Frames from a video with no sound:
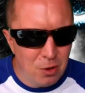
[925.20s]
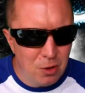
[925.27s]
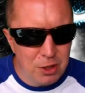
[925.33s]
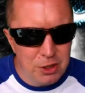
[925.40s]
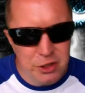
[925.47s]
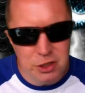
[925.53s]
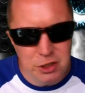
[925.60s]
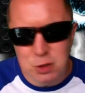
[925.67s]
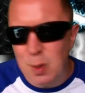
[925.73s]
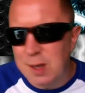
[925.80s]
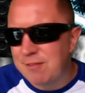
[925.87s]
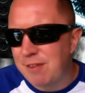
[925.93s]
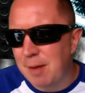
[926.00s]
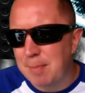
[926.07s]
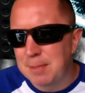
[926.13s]
or I could use
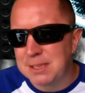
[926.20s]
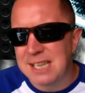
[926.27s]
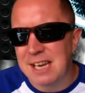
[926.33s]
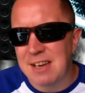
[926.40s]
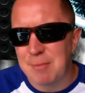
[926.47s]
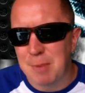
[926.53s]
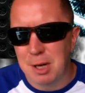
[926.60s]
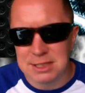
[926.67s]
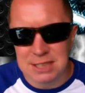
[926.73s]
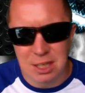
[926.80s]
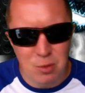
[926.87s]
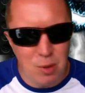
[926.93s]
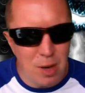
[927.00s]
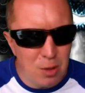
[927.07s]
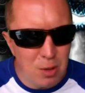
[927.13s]
25% of my
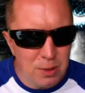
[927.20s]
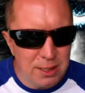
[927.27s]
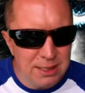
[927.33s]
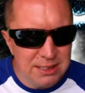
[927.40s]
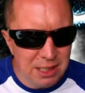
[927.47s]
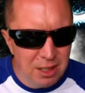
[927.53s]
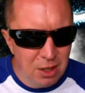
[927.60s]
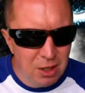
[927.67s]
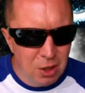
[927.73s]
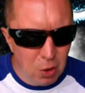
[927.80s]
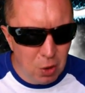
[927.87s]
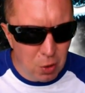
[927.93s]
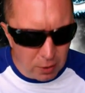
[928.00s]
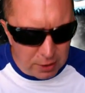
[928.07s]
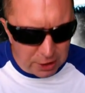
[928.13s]
total holdings,
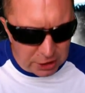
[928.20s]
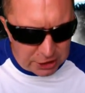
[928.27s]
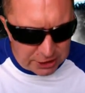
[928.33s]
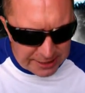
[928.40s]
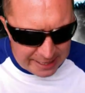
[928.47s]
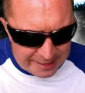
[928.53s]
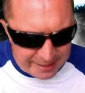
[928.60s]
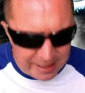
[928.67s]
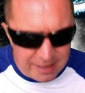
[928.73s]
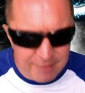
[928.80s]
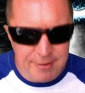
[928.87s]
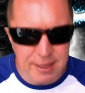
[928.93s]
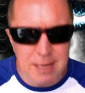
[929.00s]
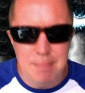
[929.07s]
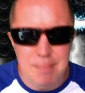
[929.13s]
or I could just enter the
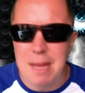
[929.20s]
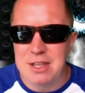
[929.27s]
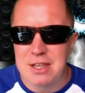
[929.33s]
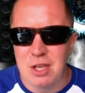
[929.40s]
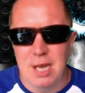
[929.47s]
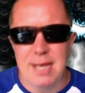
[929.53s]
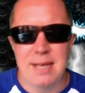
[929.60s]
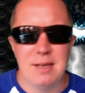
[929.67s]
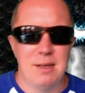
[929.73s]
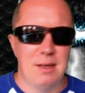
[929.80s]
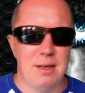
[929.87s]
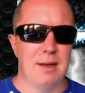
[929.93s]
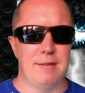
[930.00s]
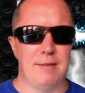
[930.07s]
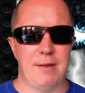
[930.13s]
figure manually
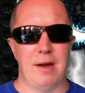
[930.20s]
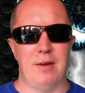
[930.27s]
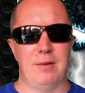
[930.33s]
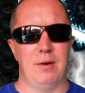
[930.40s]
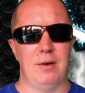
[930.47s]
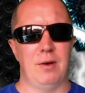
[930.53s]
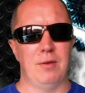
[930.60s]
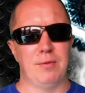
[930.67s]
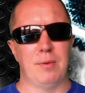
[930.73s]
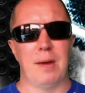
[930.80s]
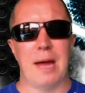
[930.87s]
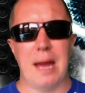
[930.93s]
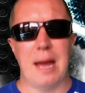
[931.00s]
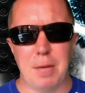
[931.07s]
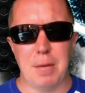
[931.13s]
of
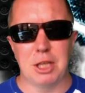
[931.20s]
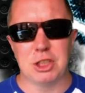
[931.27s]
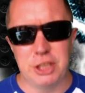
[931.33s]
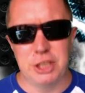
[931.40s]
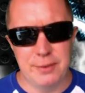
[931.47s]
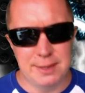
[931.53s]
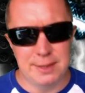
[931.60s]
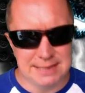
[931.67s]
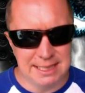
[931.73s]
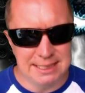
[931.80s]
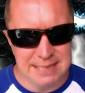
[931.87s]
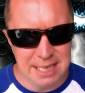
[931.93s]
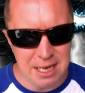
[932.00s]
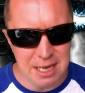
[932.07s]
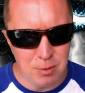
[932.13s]
how much
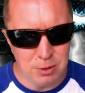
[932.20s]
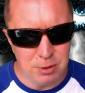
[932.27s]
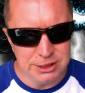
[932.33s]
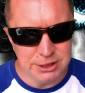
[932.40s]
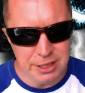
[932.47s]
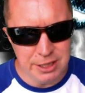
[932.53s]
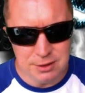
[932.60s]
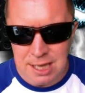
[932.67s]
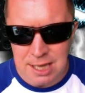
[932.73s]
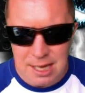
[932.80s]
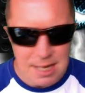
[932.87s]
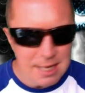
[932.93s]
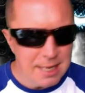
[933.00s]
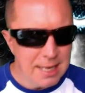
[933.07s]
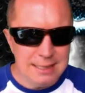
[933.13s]
USDT I want to use.
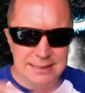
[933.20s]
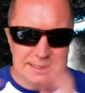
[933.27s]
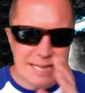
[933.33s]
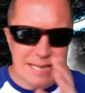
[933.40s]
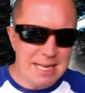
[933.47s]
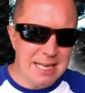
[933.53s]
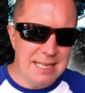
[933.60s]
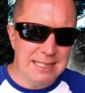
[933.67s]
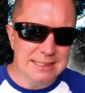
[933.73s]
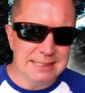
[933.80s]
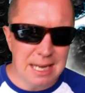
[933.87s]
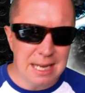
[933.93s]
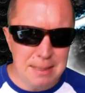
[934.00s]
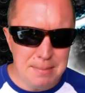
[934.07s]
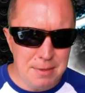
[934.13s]
Exactly the
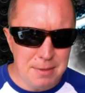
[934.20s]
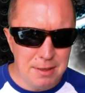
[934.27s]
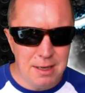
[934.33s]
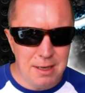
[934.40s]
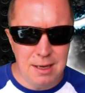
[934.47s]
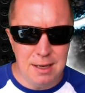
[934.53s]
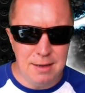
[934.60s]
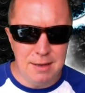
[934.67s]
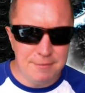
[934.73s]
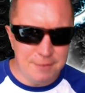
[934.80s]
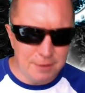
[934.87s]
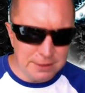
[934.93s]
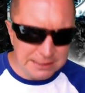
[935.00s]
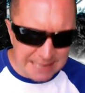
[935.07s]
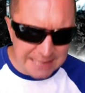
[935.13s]
same
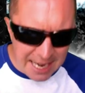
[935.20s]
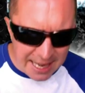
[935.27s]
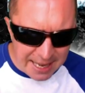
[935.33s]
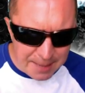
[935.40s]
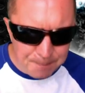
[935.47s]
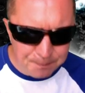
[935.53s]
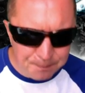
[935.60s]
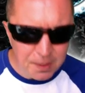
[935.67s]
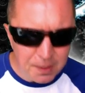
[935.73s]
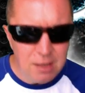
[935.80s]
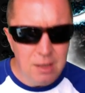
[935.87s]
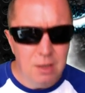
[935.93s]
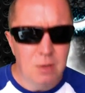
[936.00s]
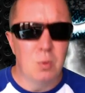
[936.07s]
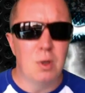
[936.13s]
for selling.
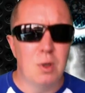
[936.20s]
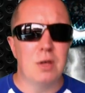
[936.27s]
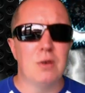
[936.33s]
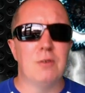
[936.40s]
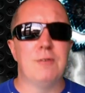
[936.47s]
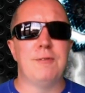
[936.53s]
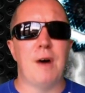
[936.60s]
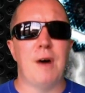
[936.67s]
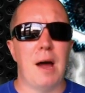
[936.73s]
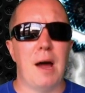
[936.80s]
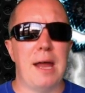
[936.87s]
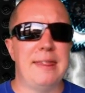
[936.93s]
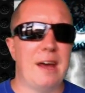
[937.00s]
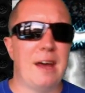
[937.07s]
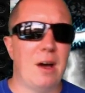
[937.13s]
What you'll
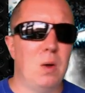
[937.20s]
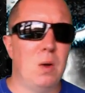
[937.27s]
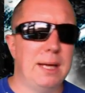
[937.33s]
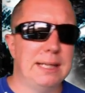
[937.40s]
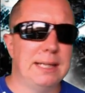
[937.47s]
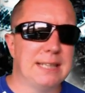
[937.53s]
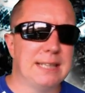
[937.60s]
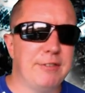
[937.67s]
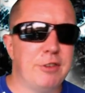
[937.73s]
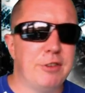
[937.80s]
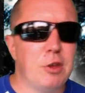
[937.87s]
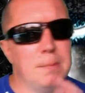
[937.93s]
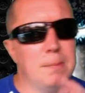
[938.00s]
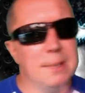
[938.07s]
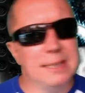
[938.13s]
find though is if
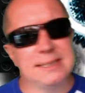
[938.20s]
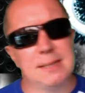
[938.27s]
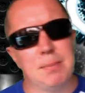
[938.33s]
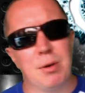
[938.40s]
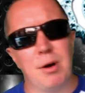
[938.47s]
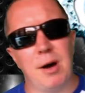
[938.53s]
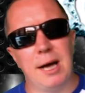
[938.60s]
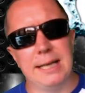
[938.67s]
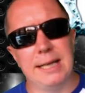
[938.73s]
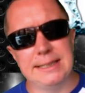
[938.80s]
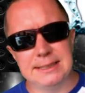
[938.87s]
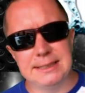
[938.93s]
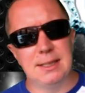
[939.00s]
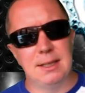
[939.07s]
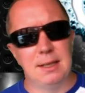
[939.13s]
you miss the
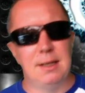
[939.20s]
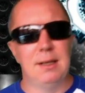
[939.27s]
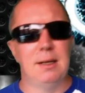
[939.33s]
price,